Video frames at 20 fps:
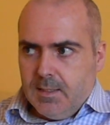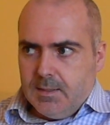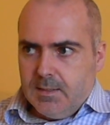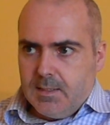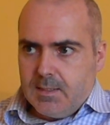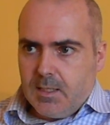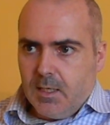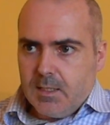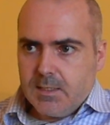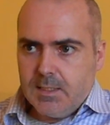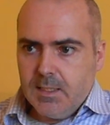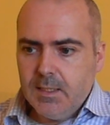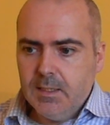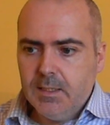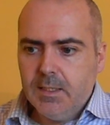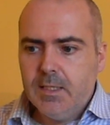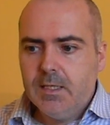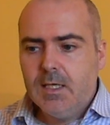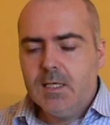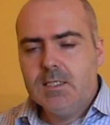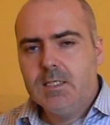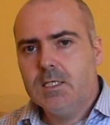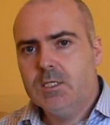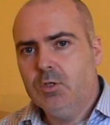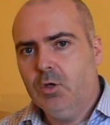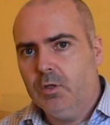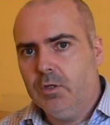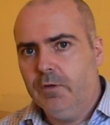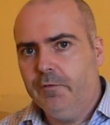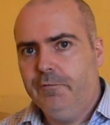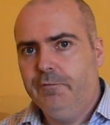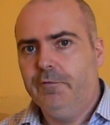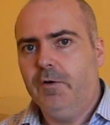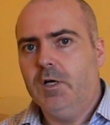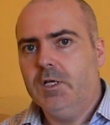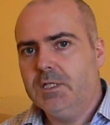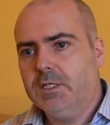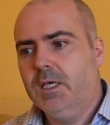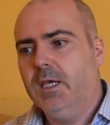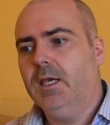Disgustingly, this is not the
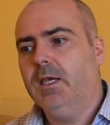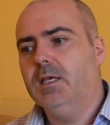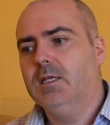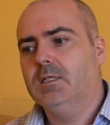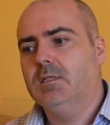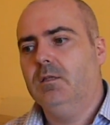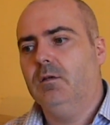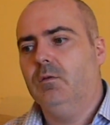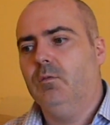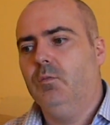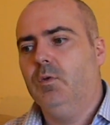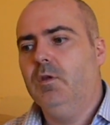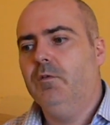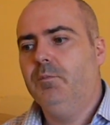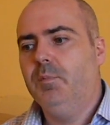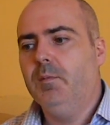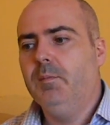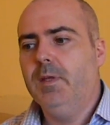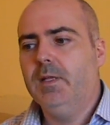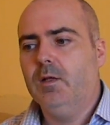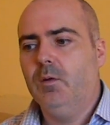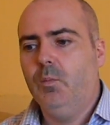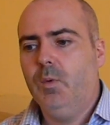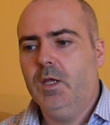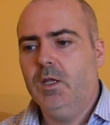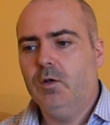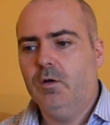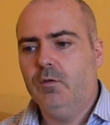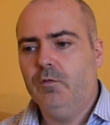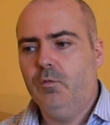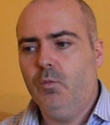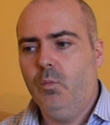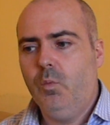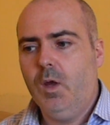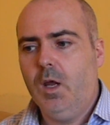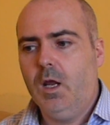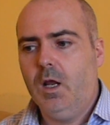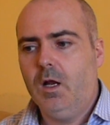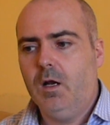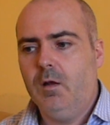first case that we have been made aware of
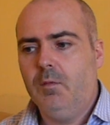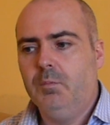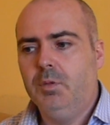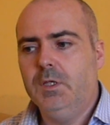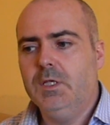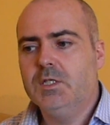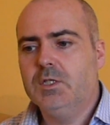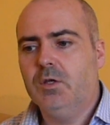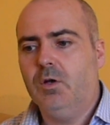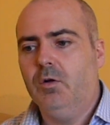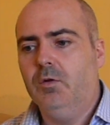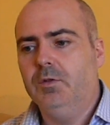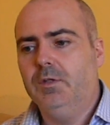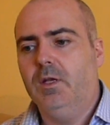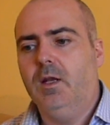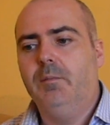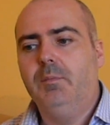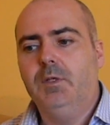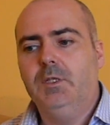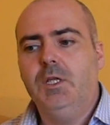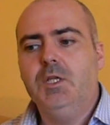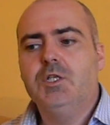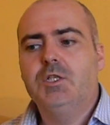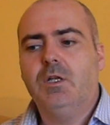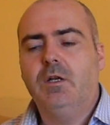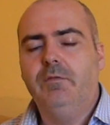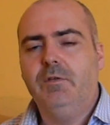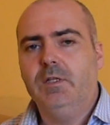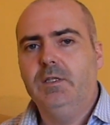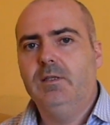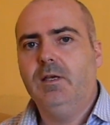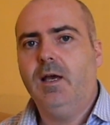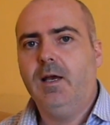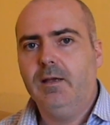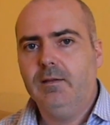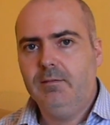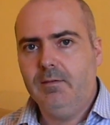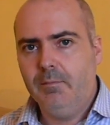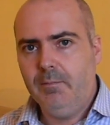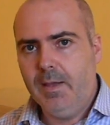where Police Scotland and Aberdeenshire have
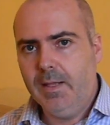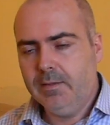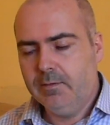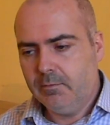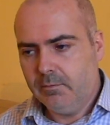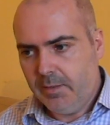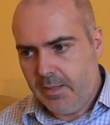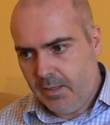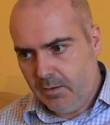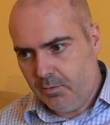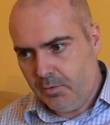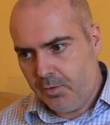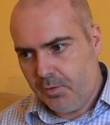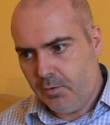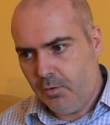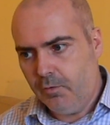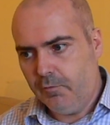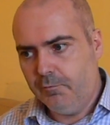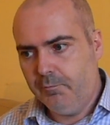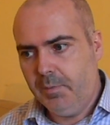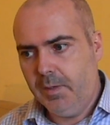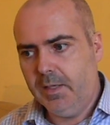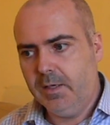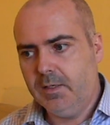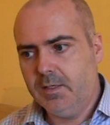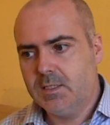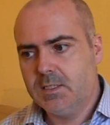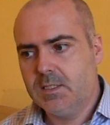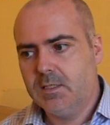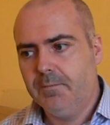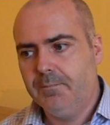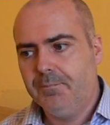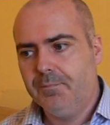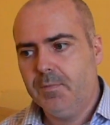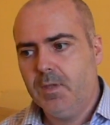attacked the mental health of parents.